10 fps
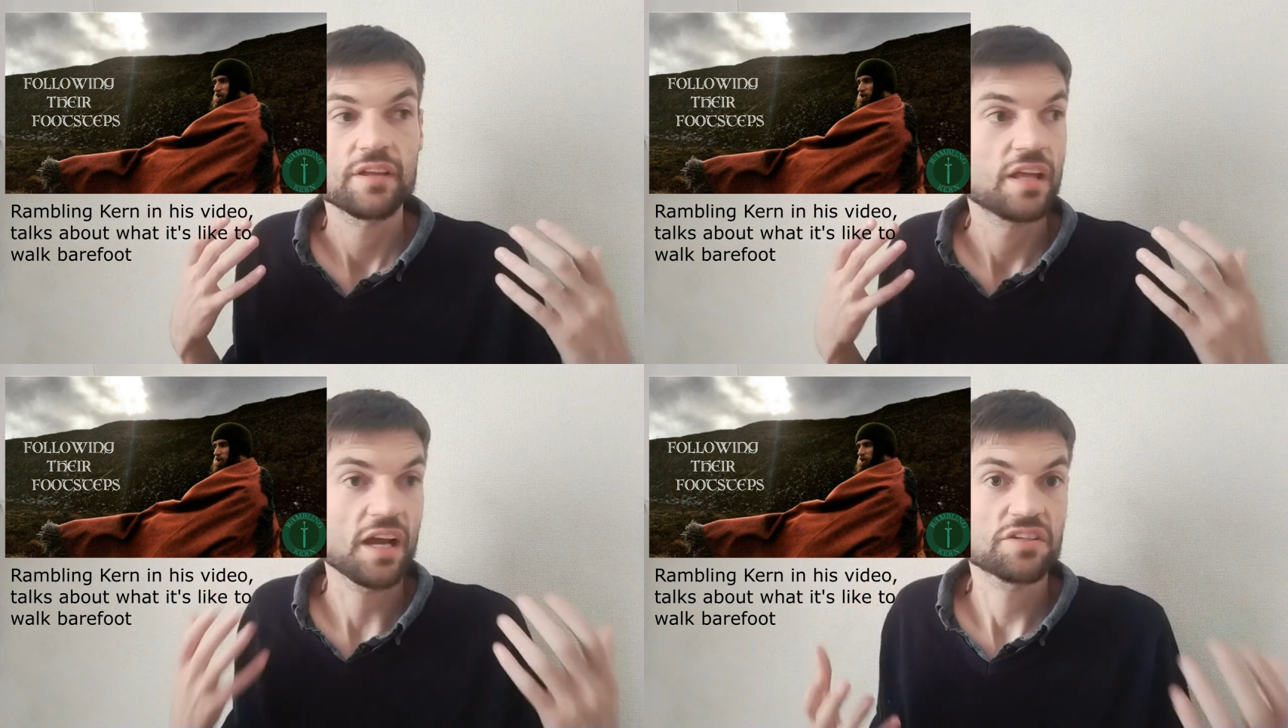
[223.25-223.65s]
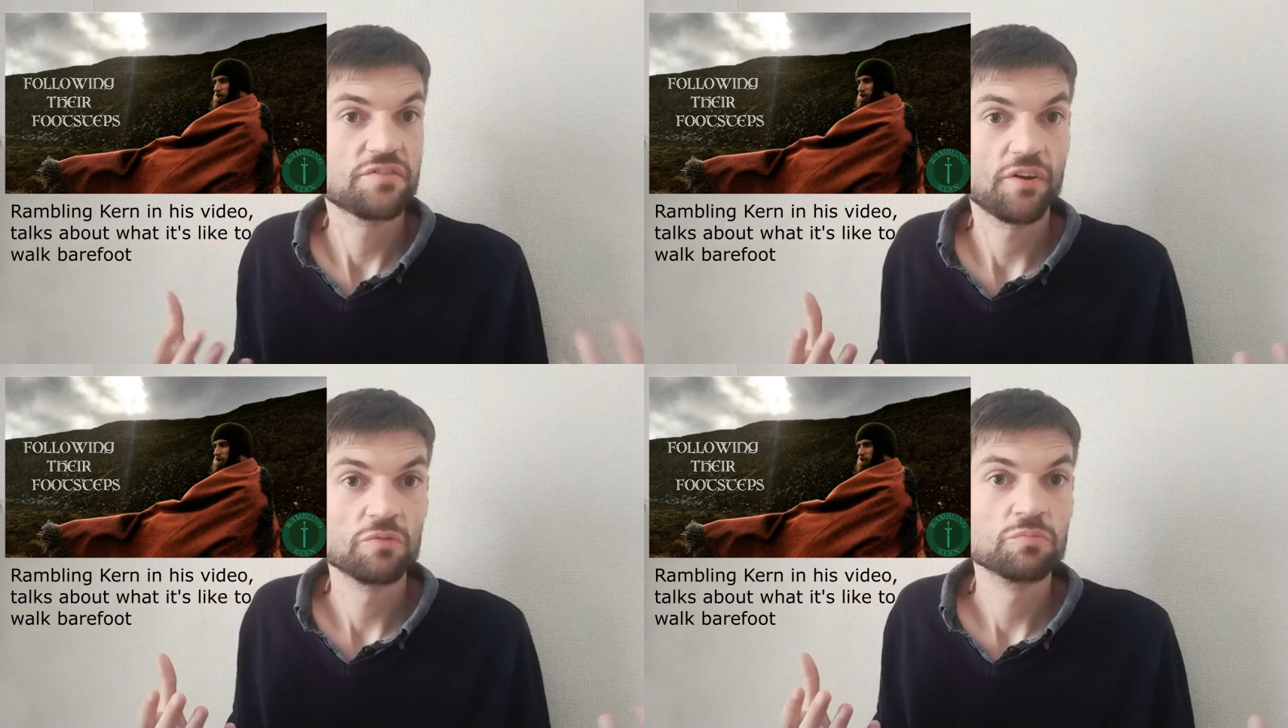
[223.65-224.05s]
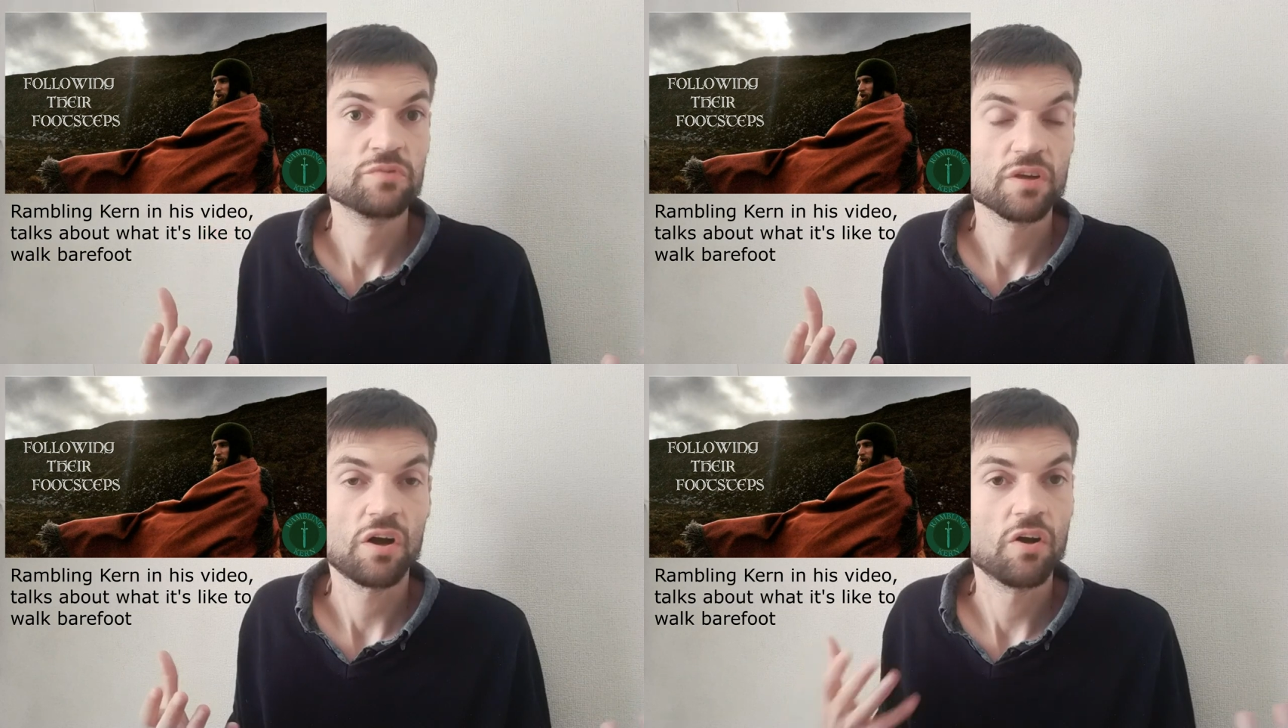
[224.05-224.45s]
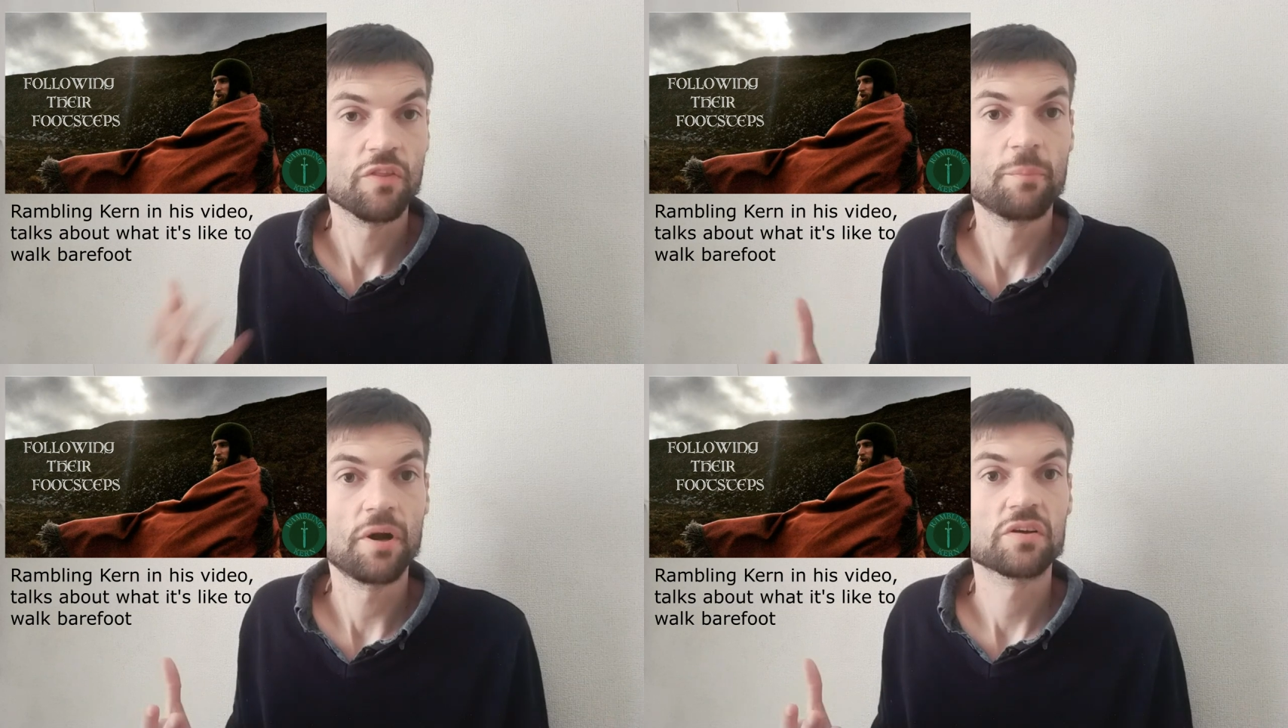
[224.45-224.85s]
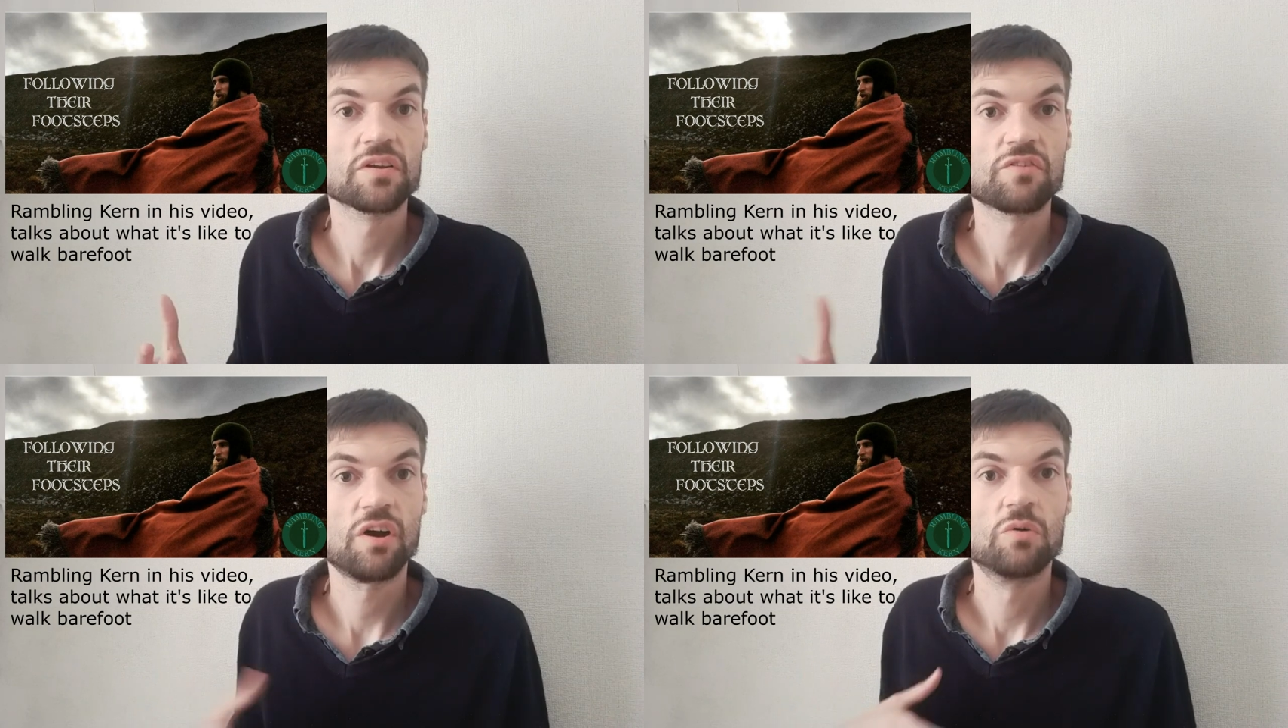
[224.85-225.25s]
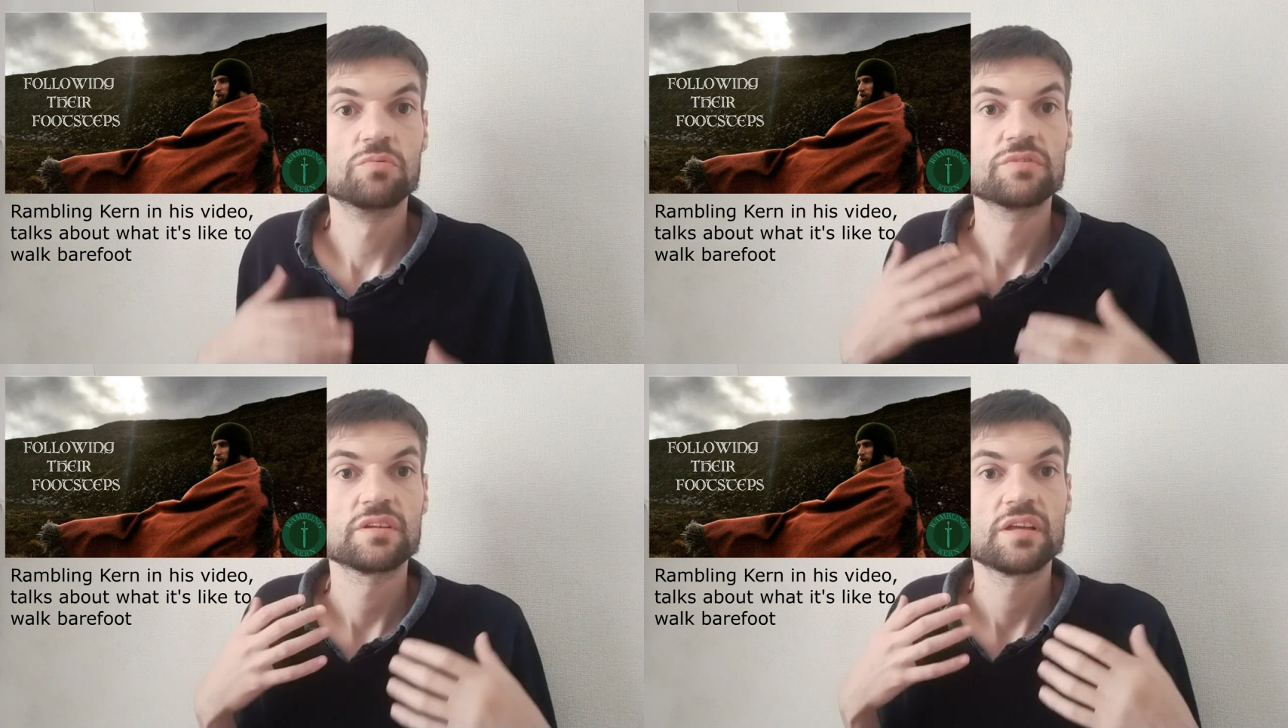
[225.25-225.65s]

he actually found on the boggy ground